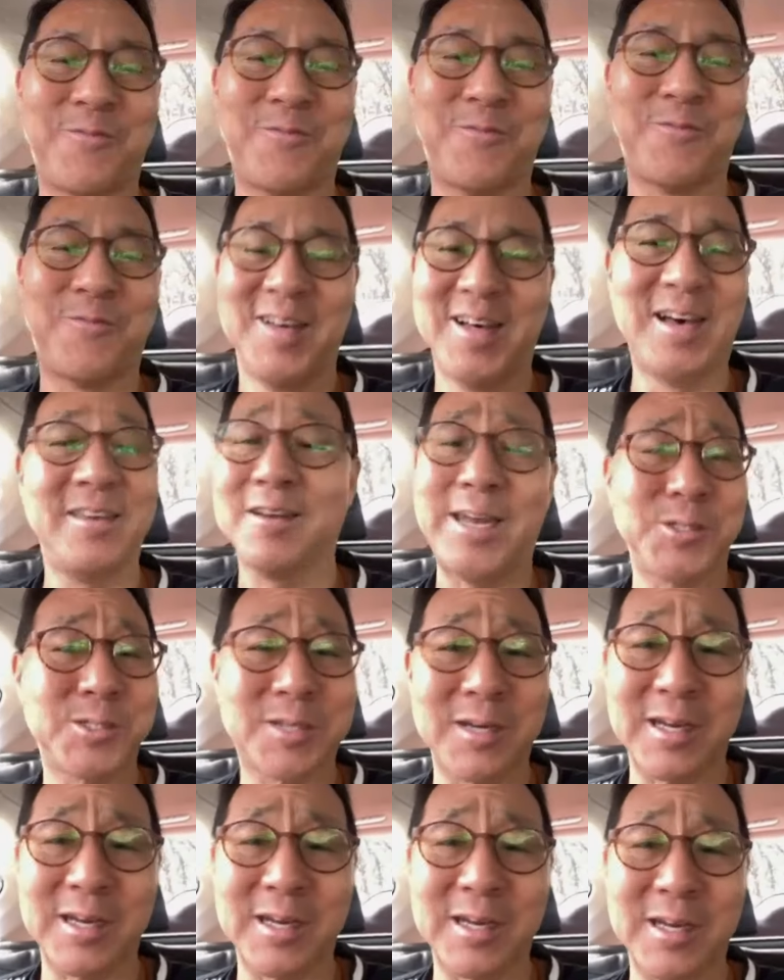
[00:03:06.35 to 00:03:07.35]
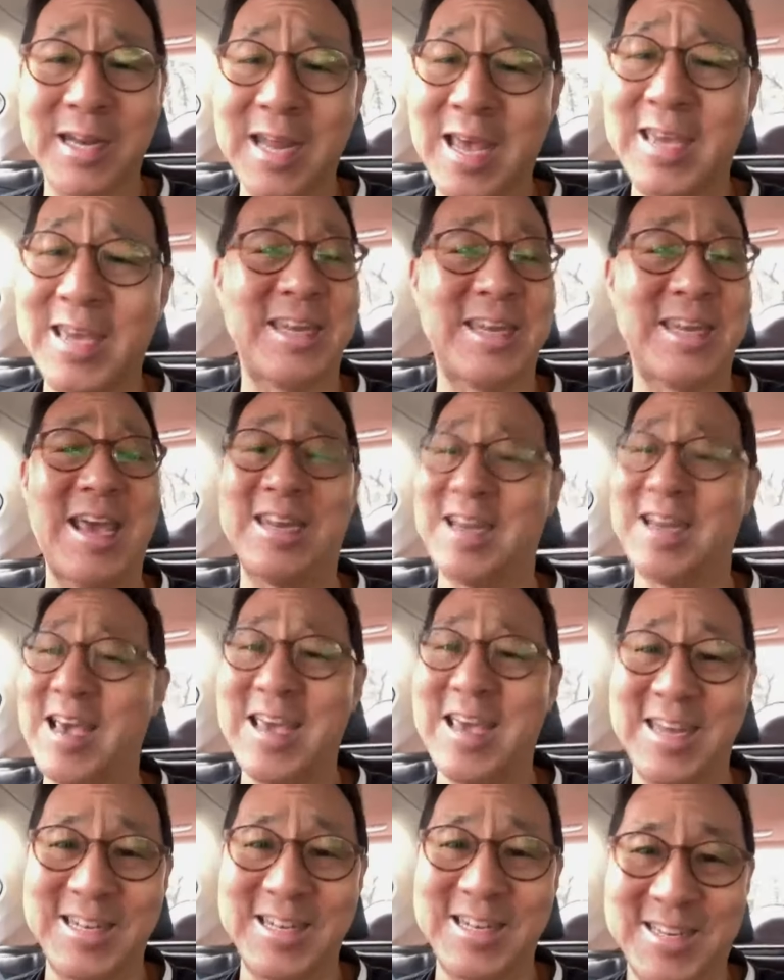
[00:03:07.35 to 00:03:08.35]
uh, you know, haters gonna
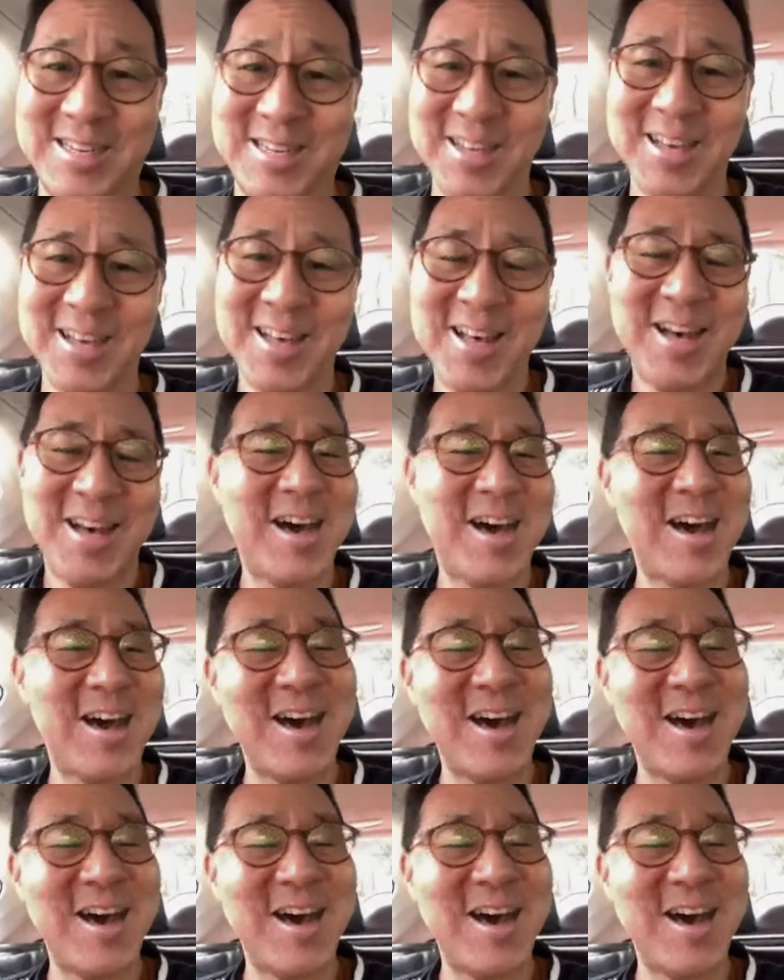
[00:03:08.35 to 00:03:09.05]
hate, hate, hate, hate.